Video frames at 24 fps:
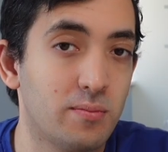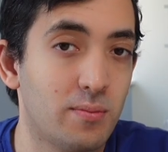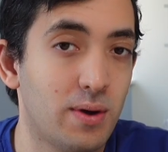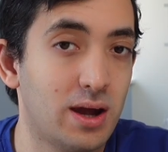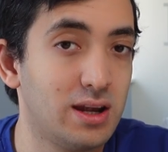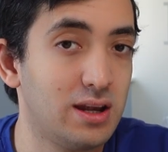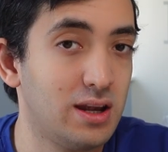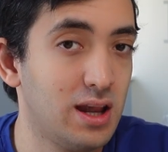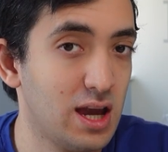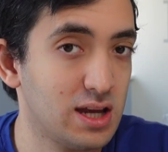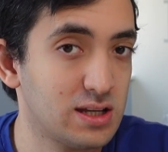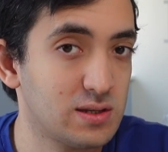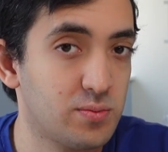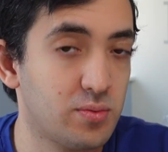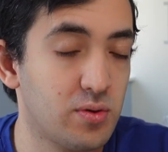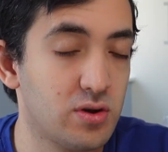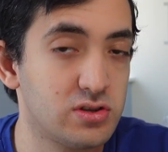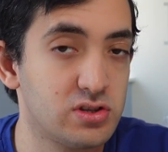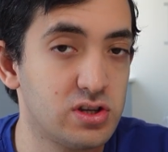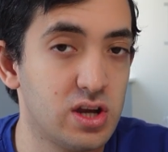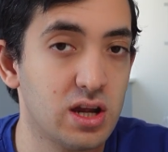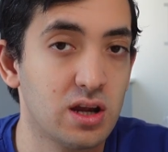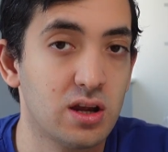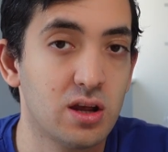of my next
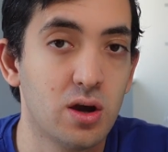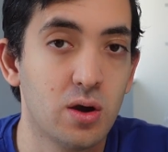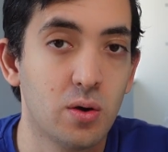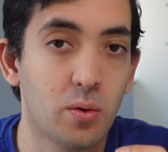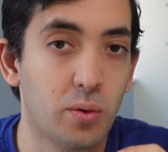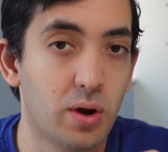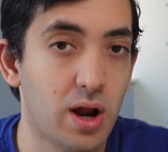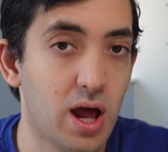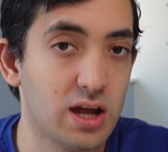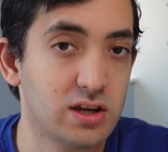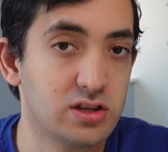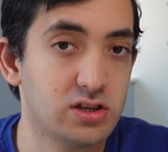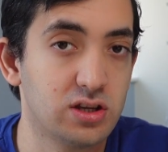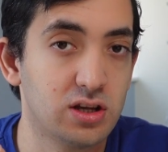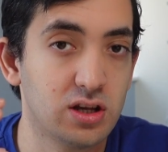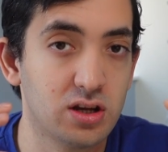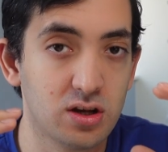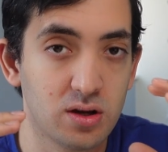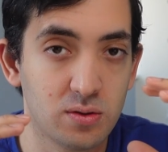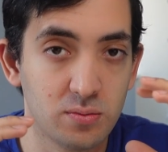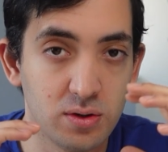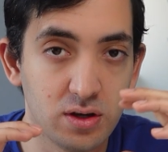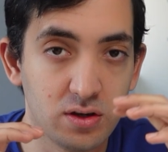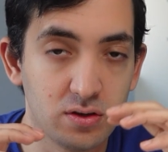project, when I'm actually
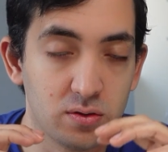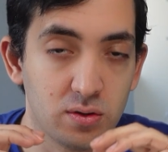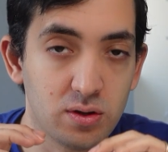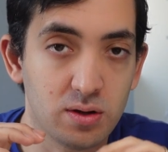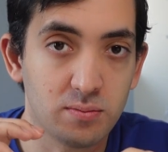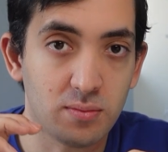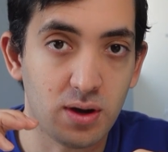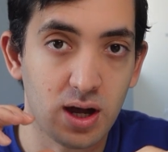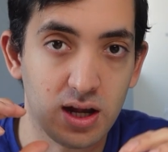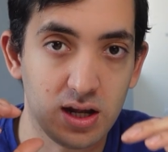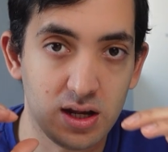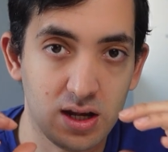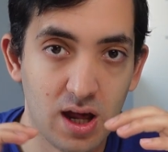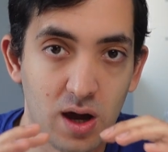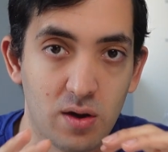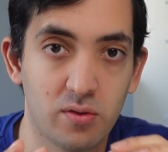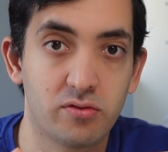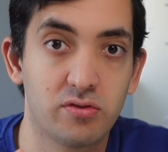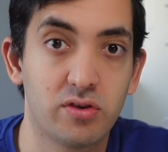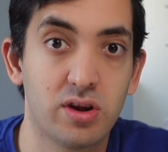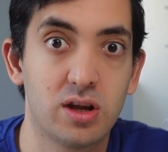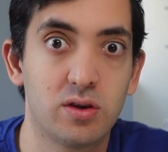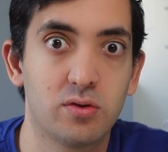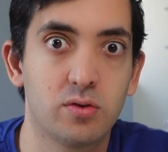going to be doing
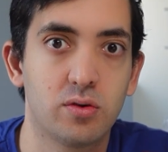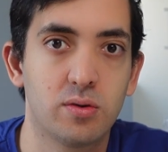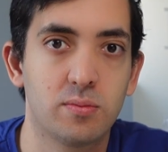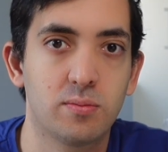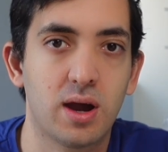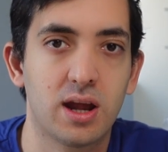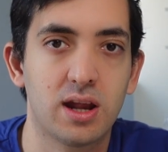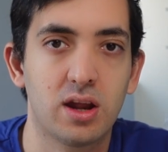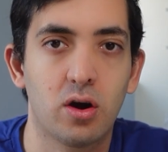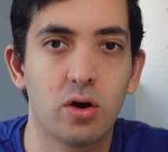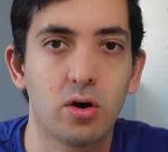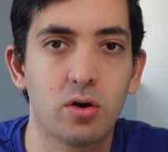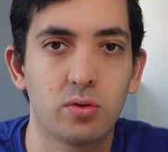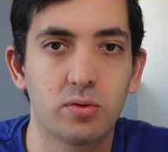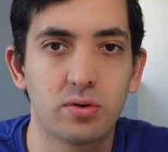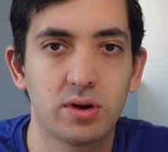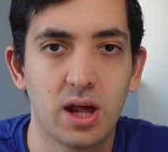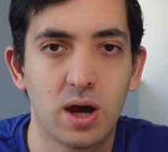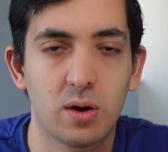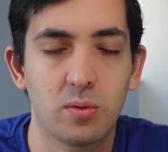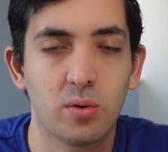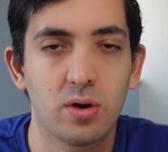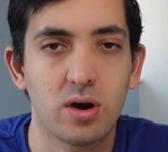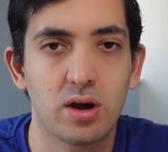redoing my whole
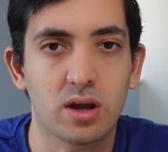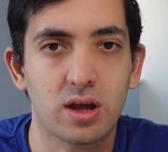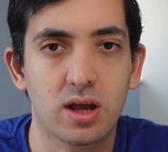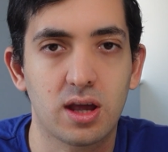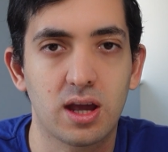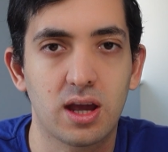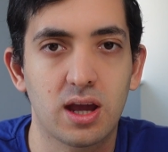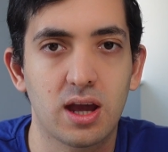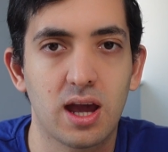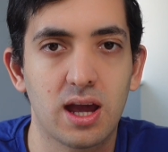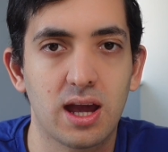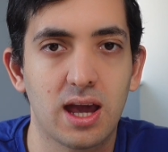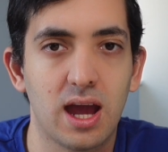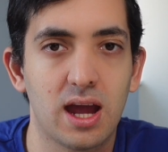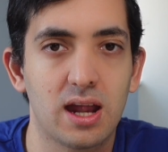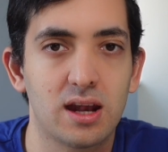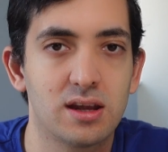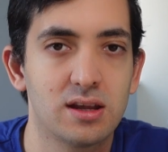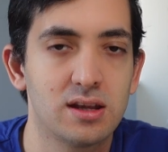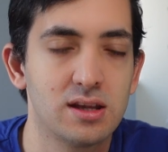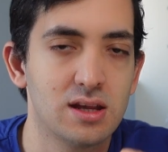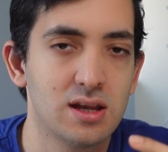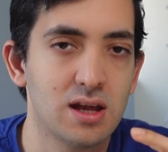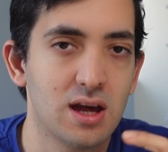networking
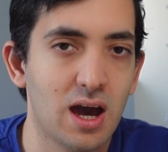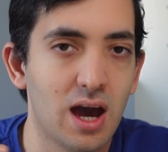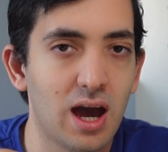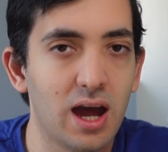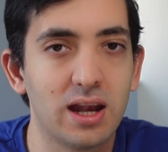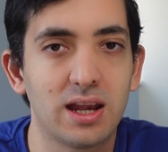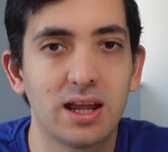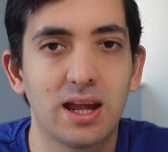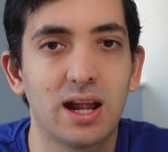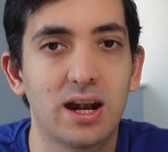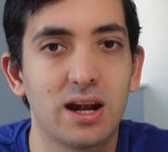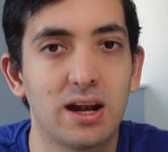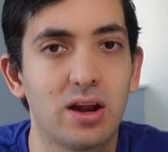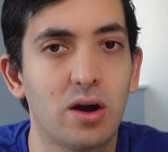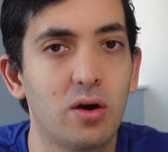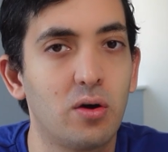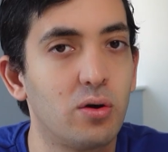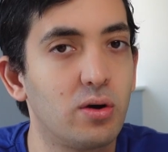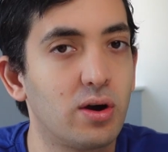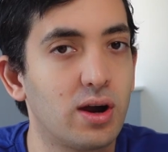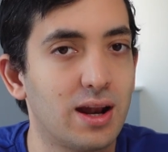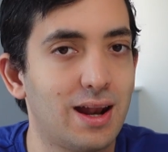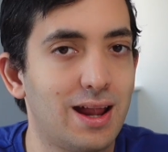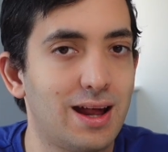again and getting it
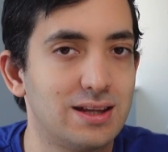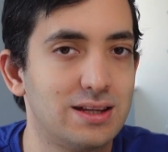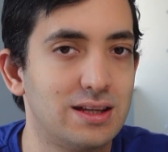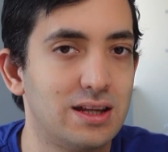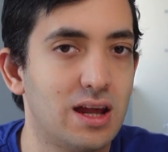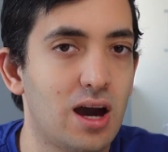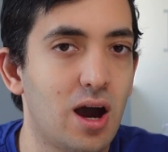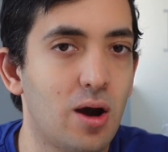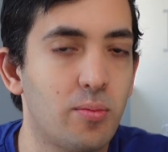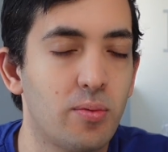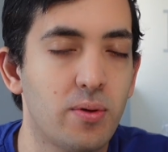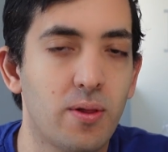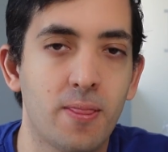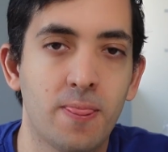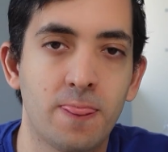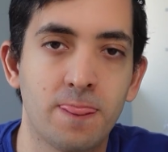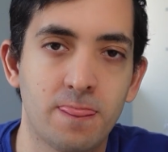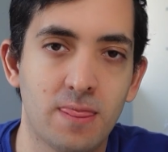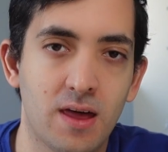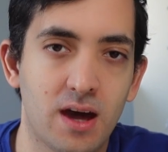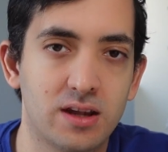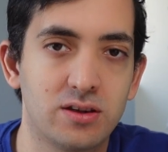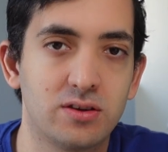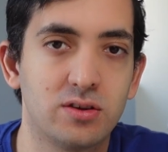all connected up,
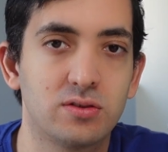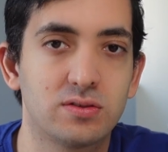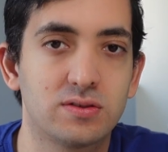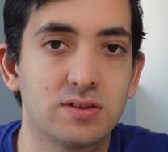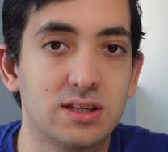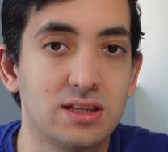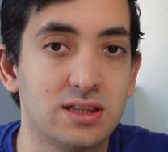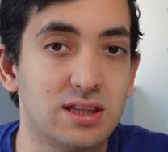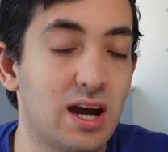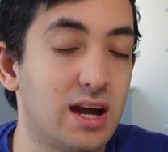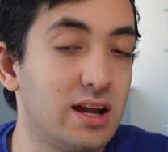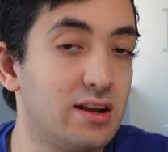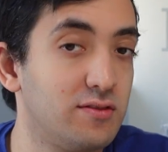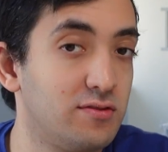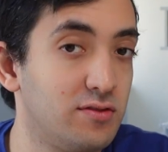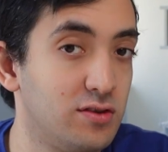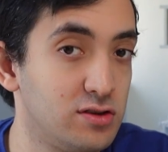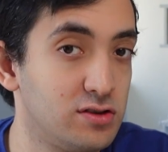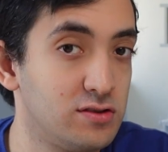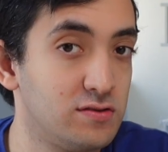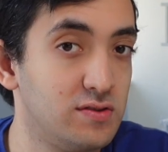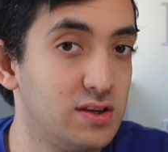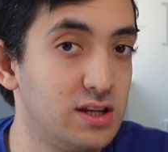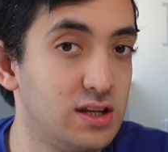and you'll see that in a
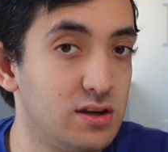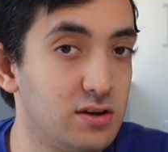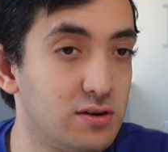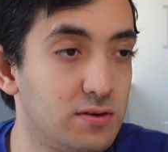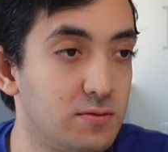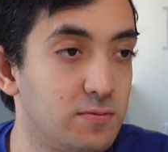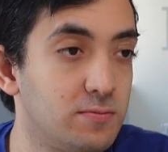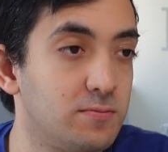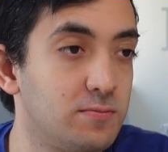future video.